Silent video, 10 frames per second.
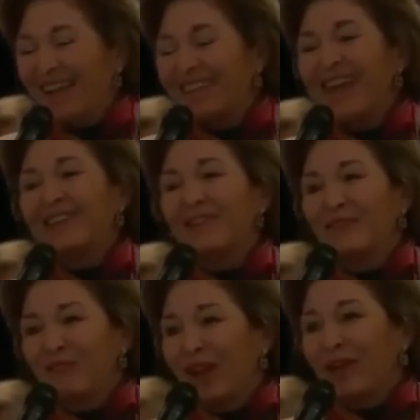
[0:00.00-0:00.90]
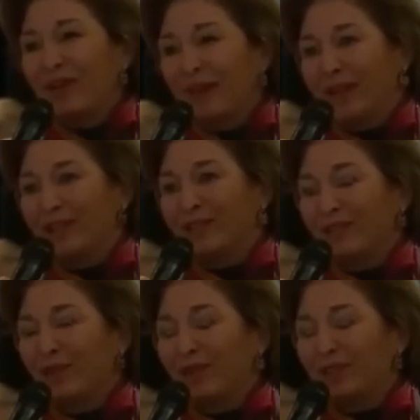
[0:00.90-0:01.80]
uh, thank you very much
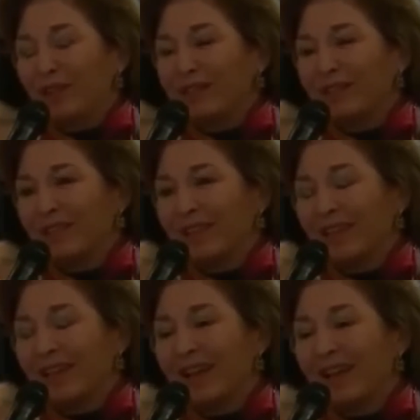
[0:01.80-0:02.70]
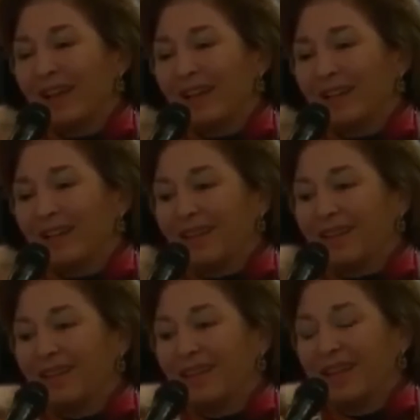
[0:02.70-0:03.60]
for addressing uh,
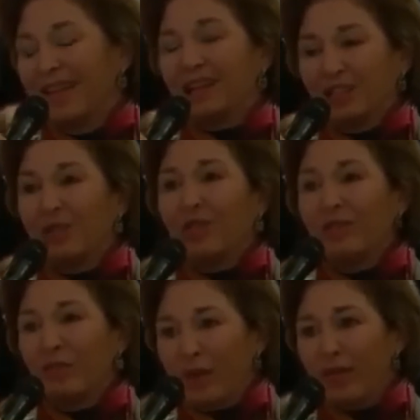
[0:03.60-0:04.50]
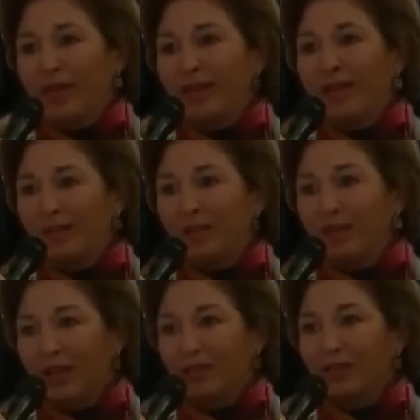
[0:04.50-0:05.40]
the issue of women in
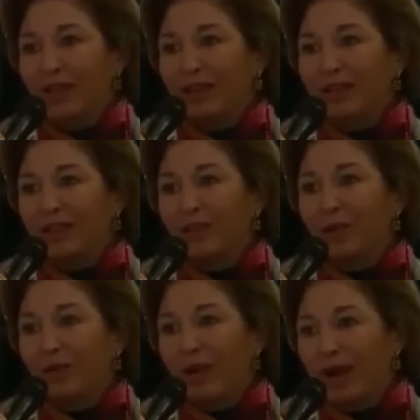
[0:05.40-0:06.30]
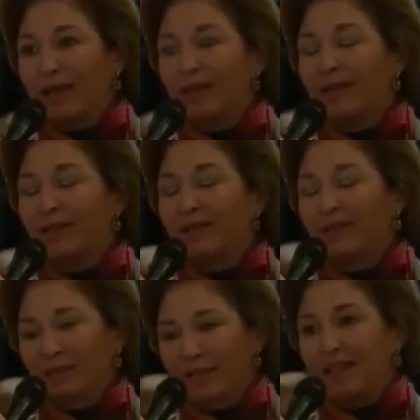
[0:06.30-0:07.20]
your country. I think you are right
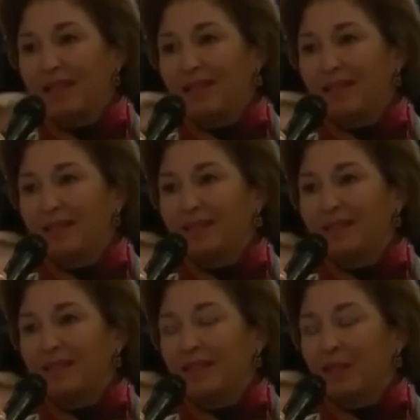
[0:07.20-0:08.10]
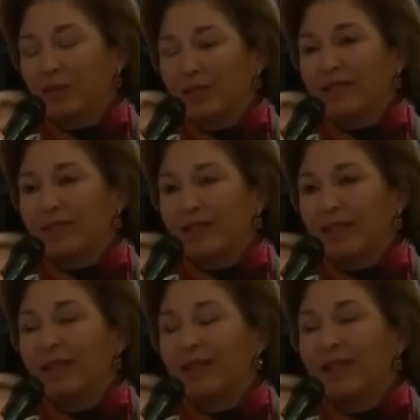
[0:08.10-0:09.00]
to see that this is an
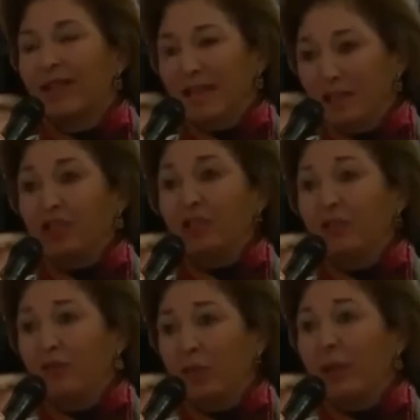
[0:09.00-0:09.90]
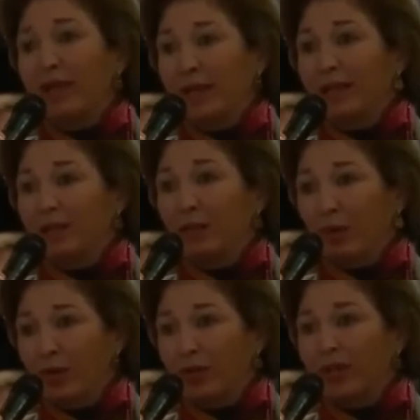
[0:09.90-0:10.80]
increasing issue for many in the